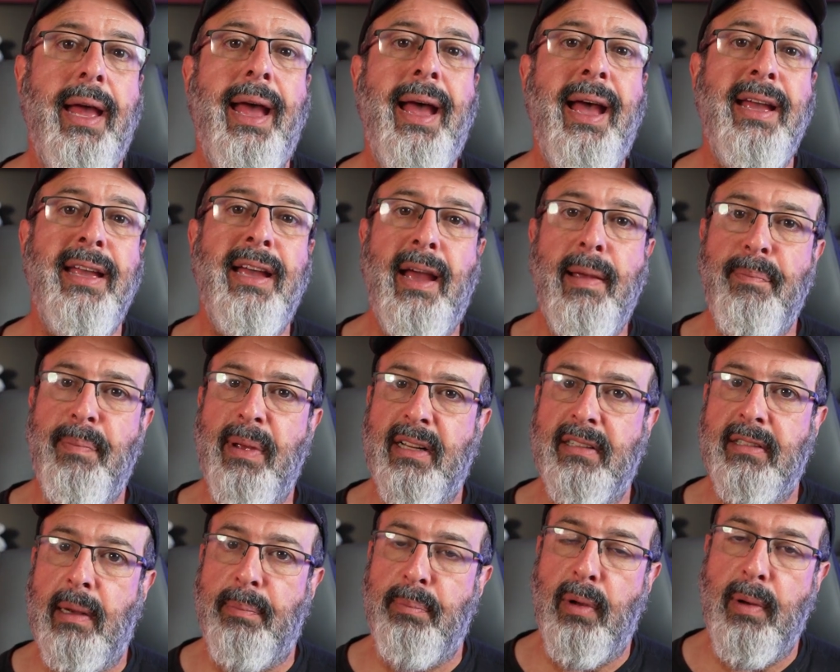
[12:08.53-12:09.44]
AI
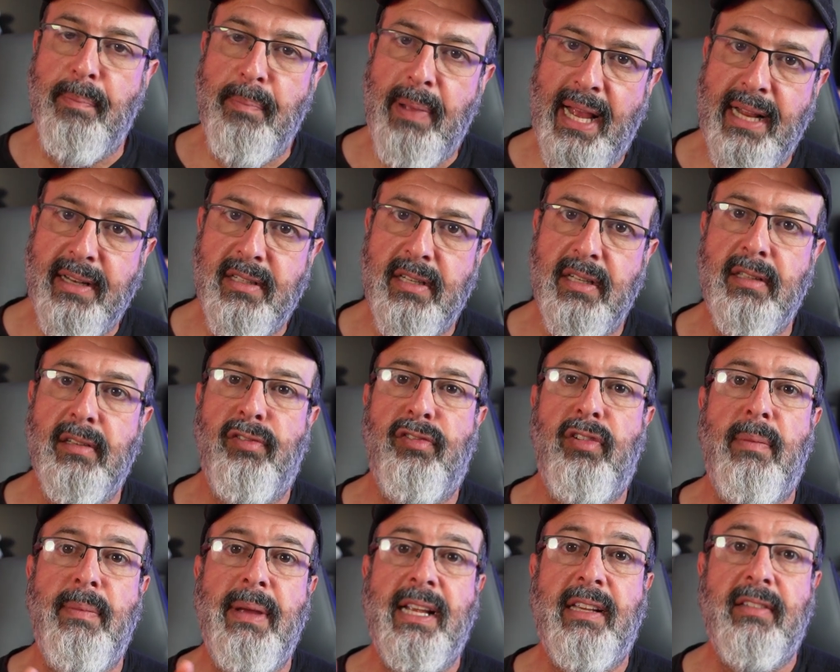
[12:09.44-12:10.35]
picks up on patterns
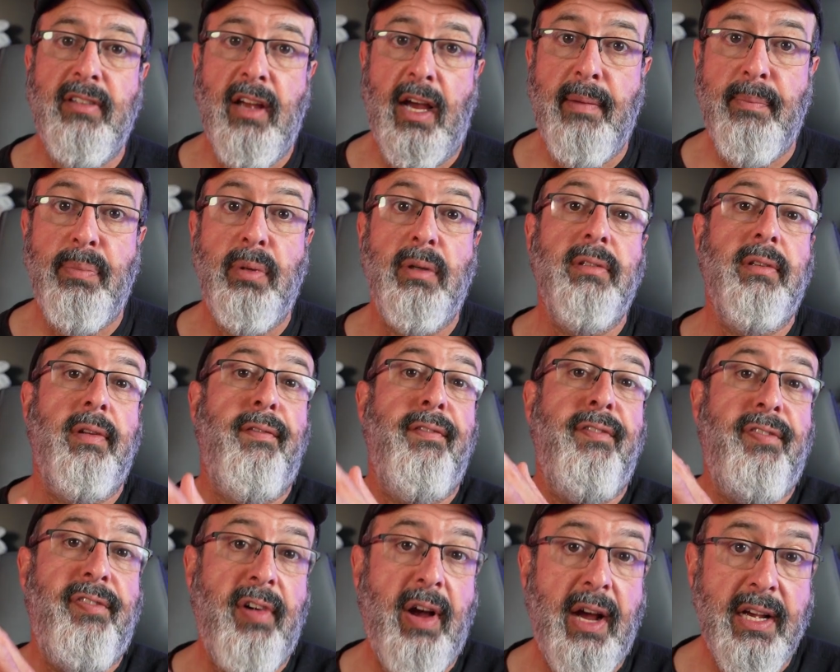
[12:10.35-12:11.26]
from examples
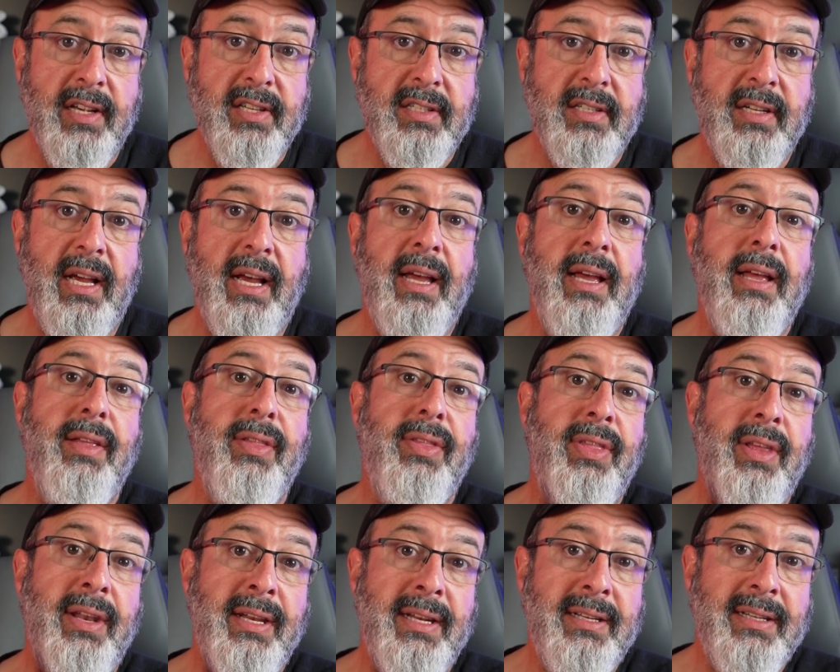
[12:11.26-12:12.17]
faster
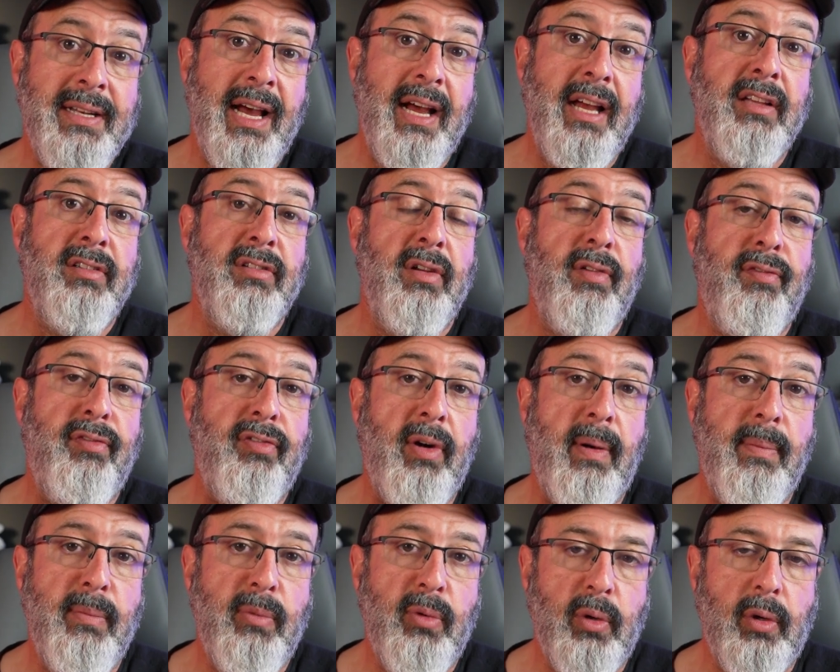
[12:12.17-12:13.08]
than it does
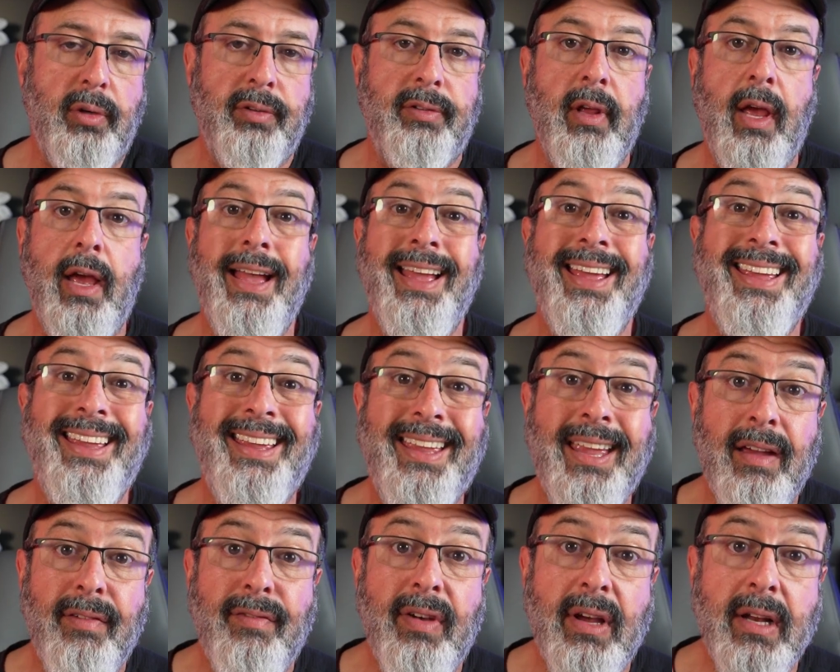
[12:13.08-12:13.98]
from rules.
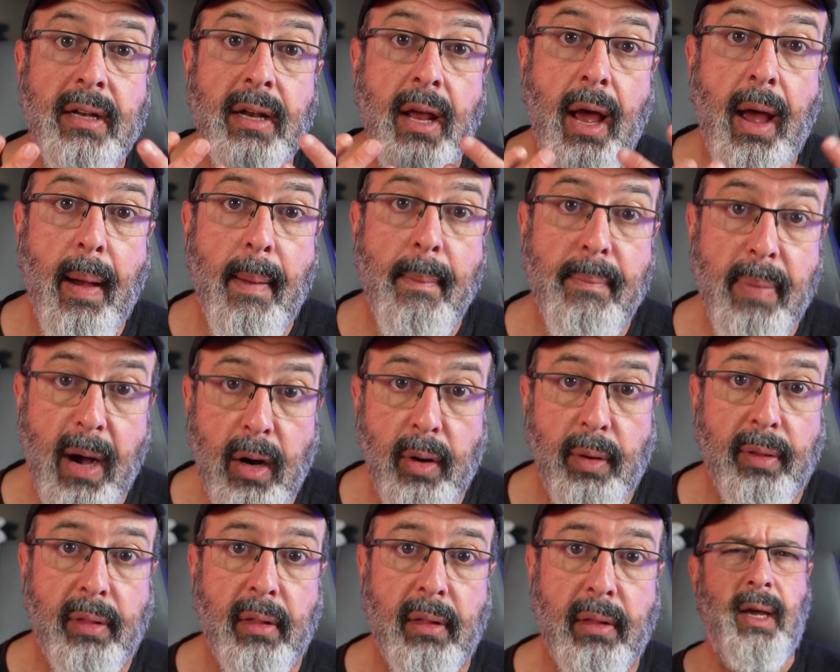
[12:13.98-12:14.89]
Give it
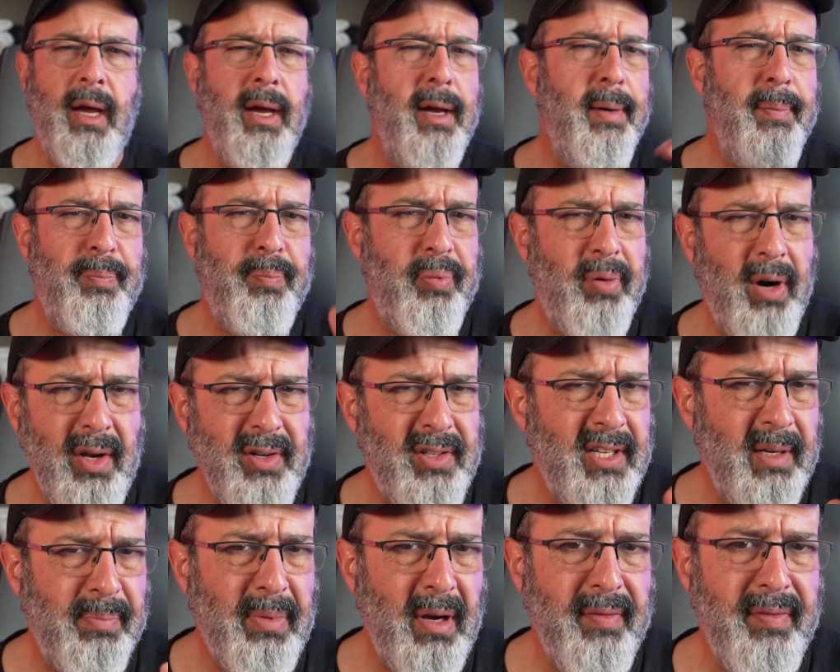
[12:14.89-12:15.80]
both. Pro
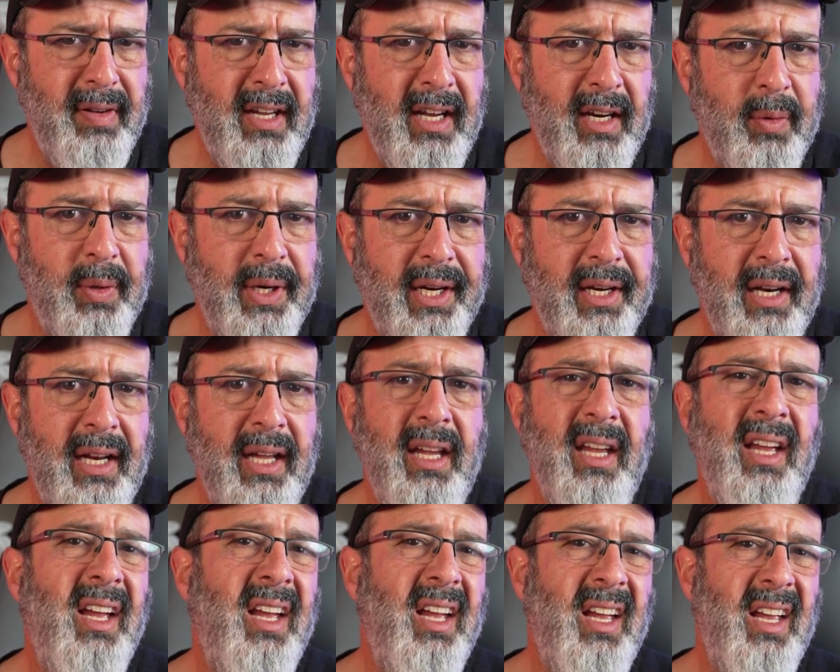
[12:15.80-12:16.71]
tip over here
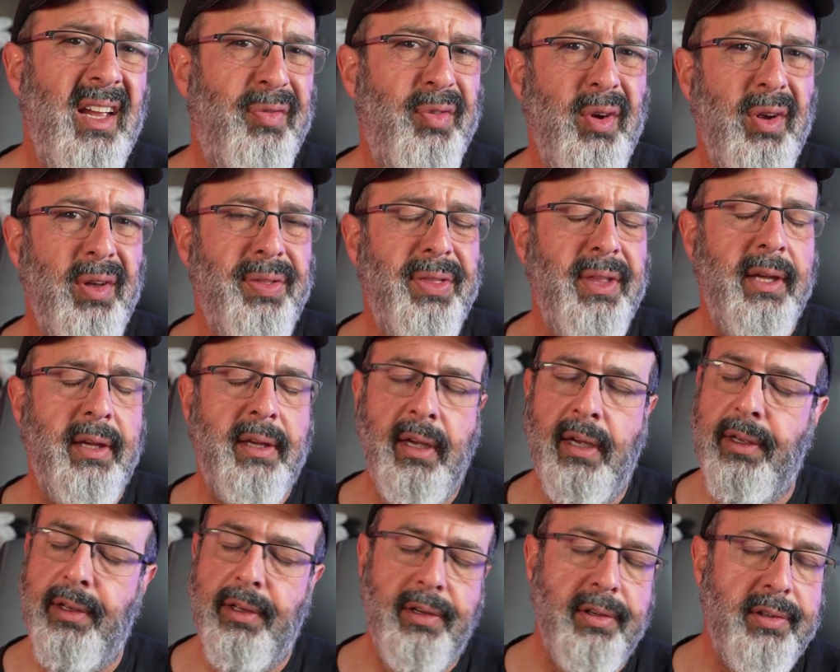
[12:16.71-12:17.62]
quickly, if you're
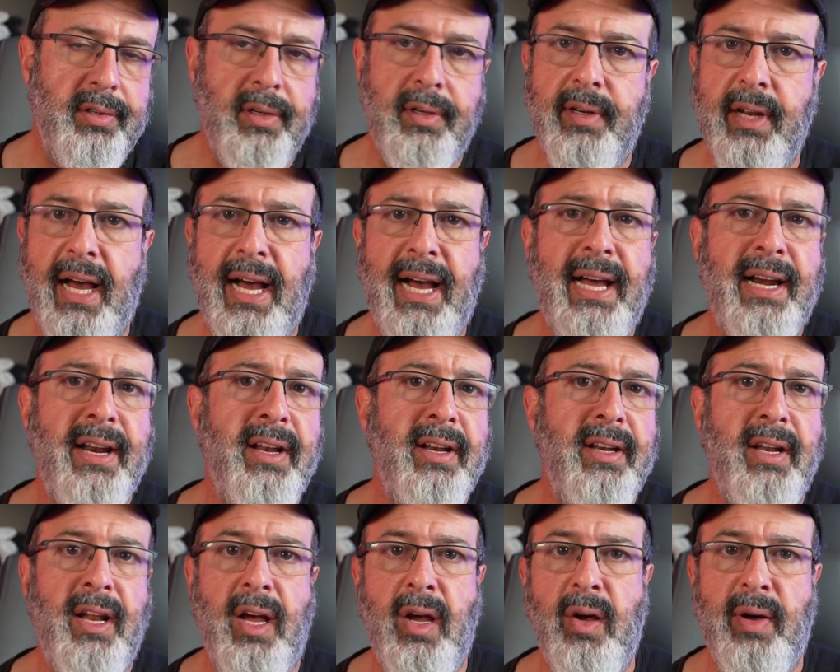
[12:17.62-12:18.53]
thinking, dude, I
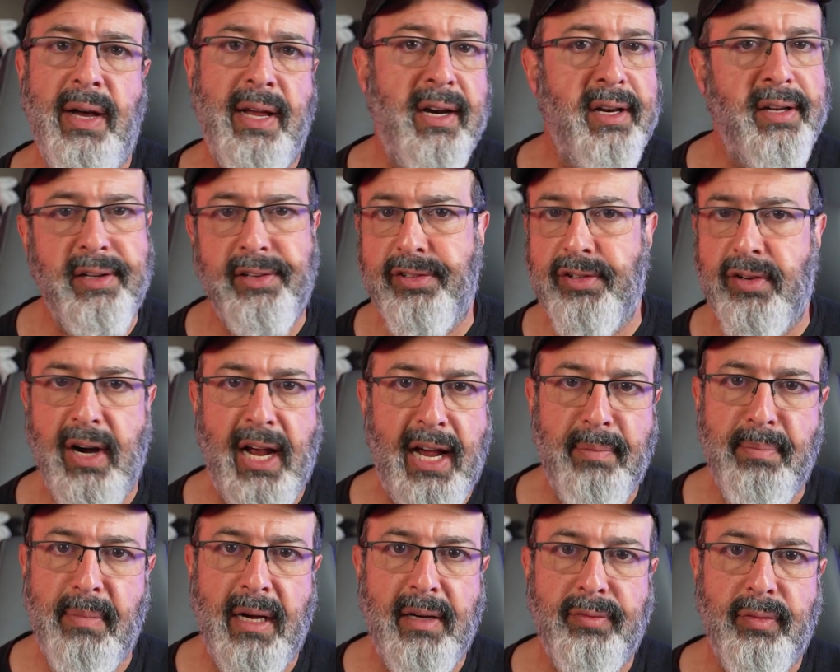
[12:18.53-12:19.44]
don't know how to
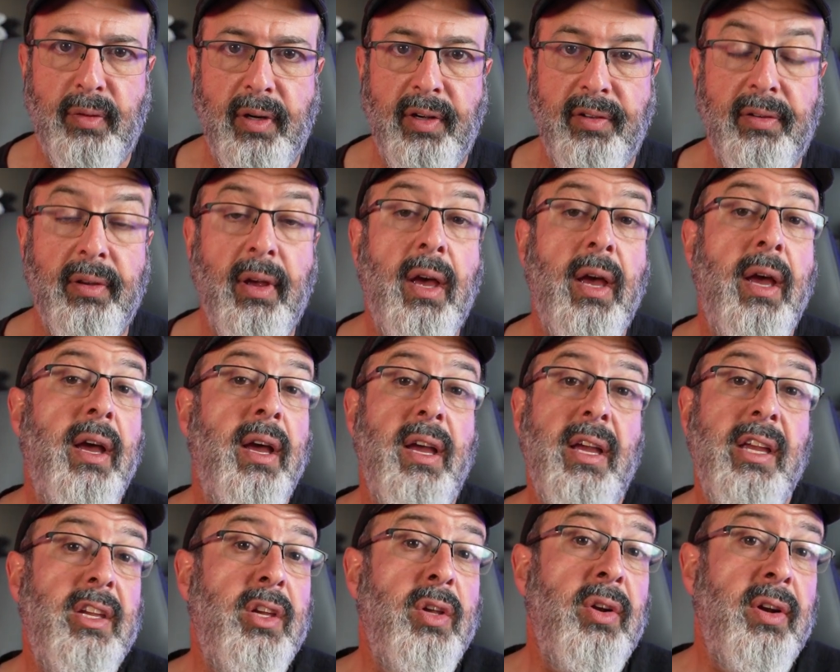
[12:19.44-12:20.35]
describe my voice.
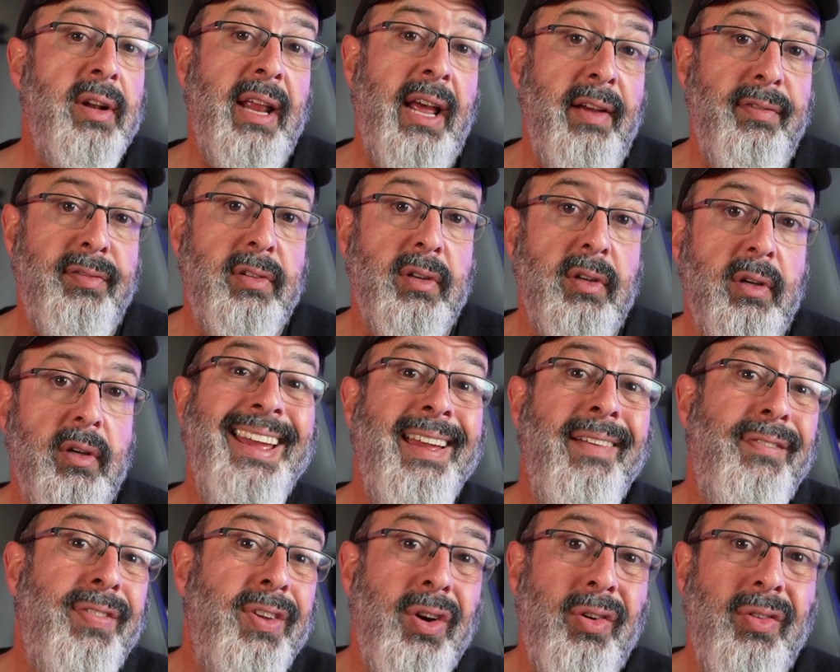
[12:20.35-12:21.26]
You don't have to.
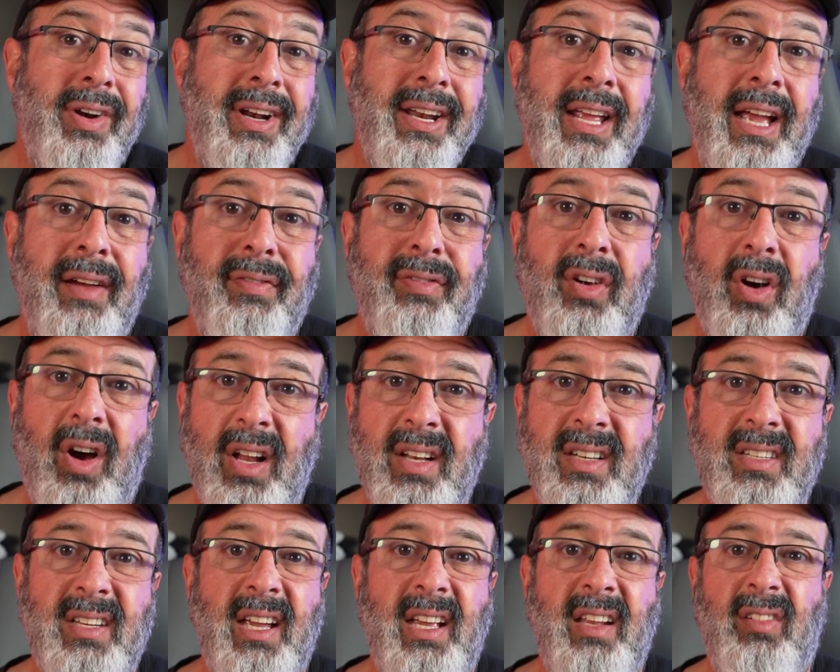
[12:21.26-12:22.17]
If you already have
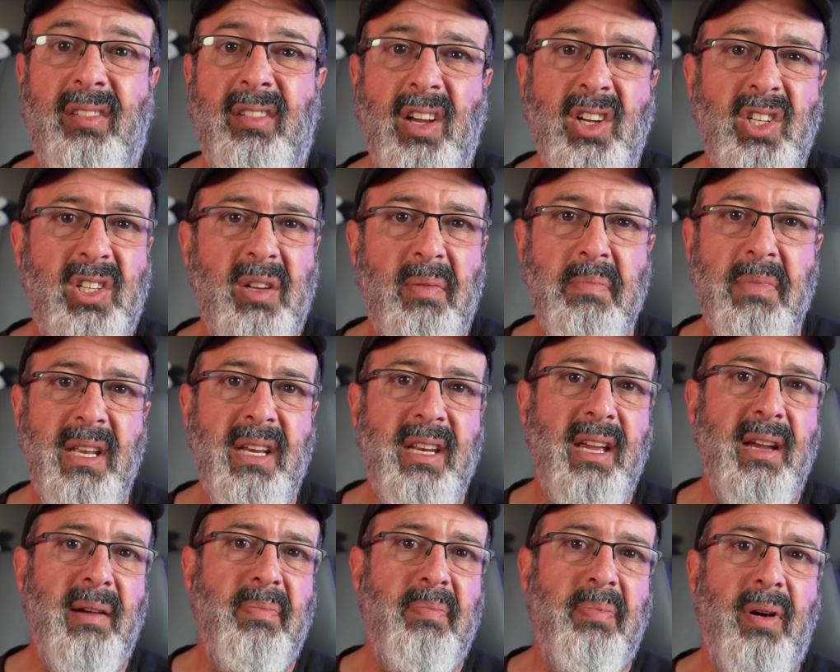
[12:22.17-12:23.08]
content, social
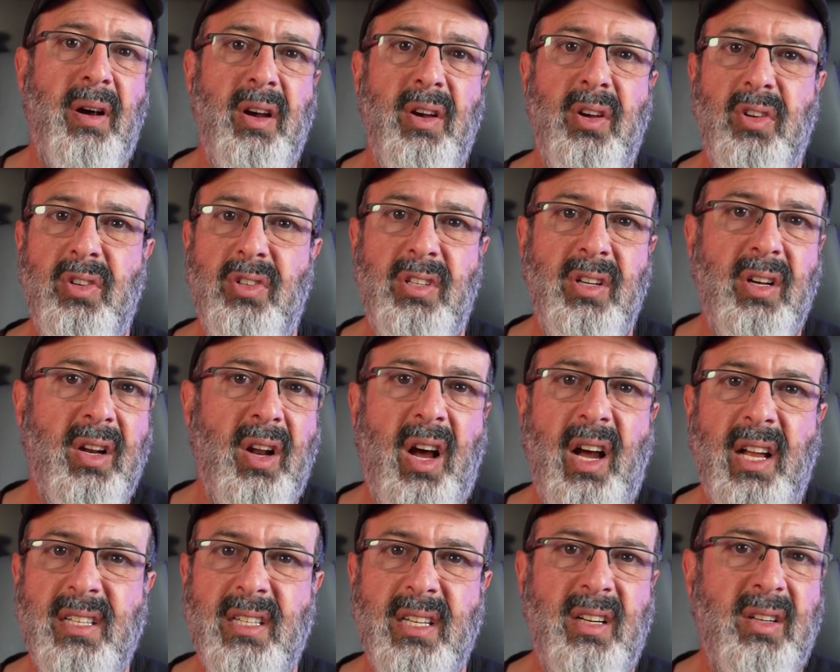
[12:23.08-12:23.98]
media posts, you got
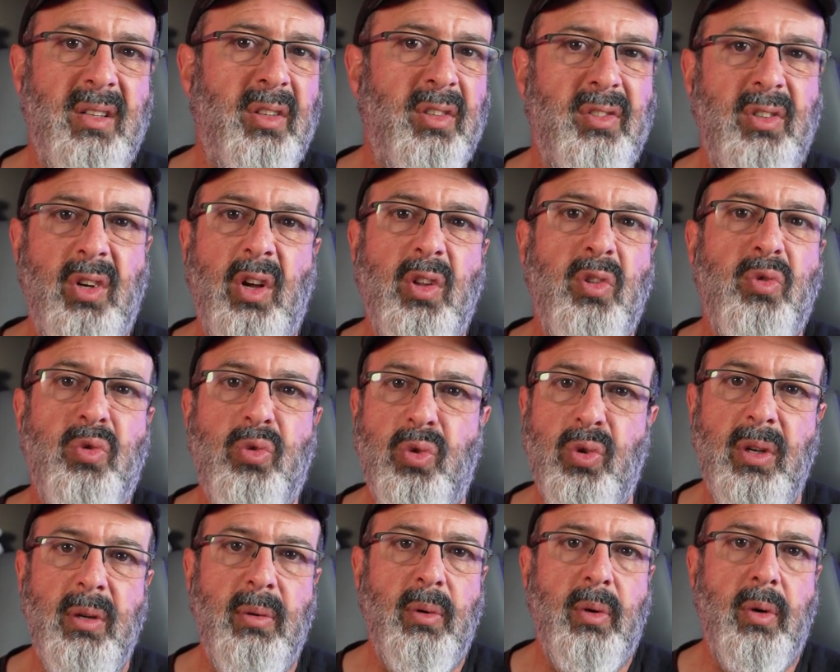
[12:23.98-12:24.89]
articles, you got
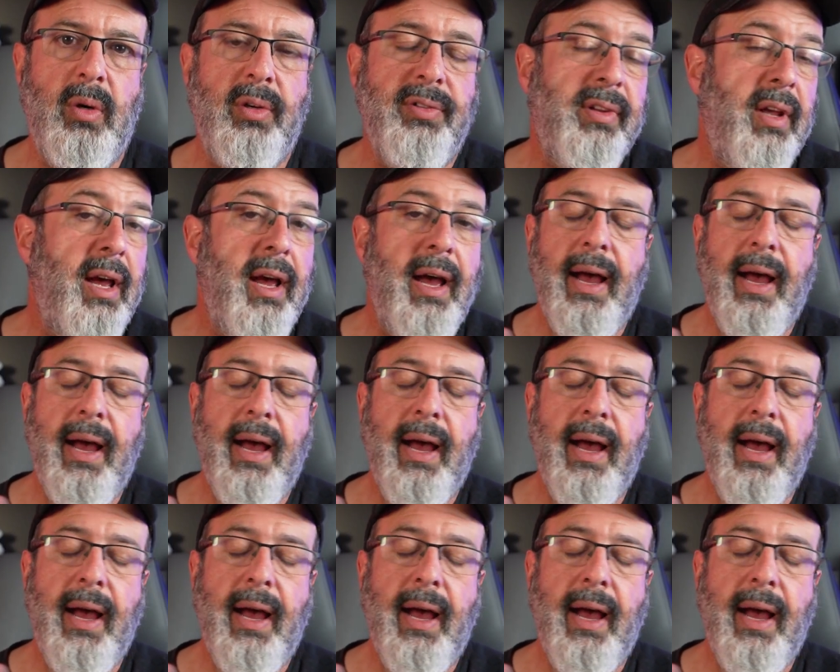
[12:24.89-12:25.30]
Zoom calls,